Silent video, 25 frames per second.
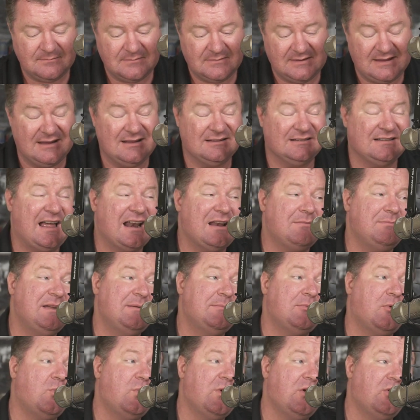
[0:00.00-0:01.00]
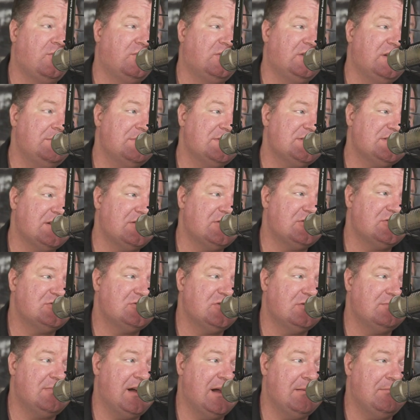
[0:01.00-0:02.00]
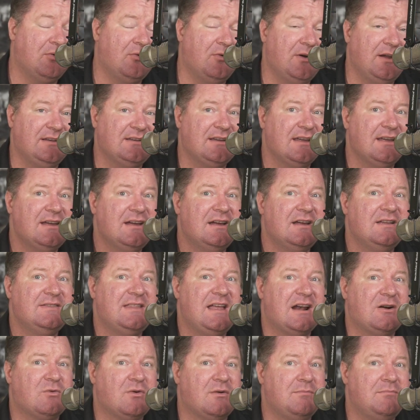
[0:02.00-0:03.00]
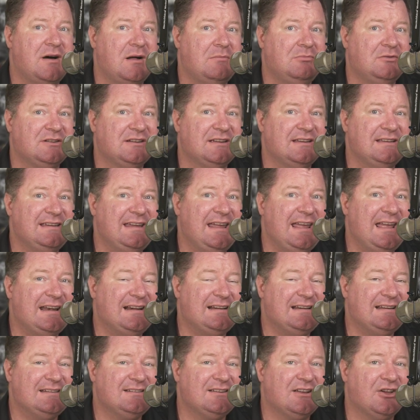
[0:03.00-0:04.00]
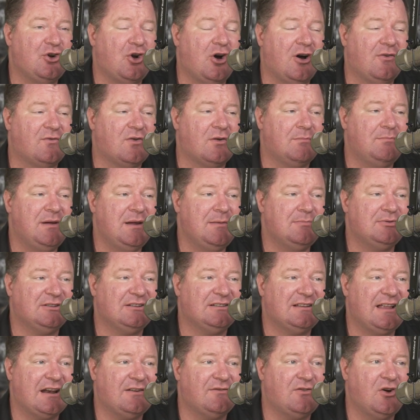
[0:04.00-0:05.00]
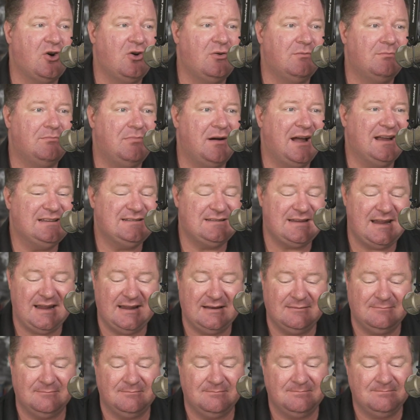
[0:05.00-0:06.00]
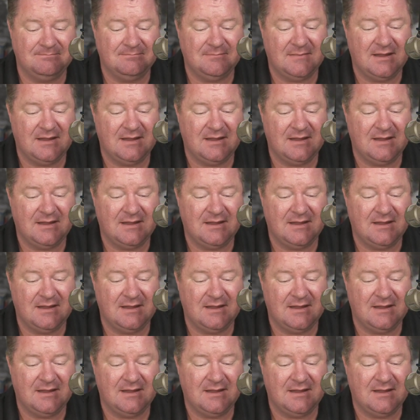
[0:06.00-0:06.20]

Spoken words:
I think a lot of people willfully misunderstood my point that a Republican candidate could offer people a lot of hope by saying,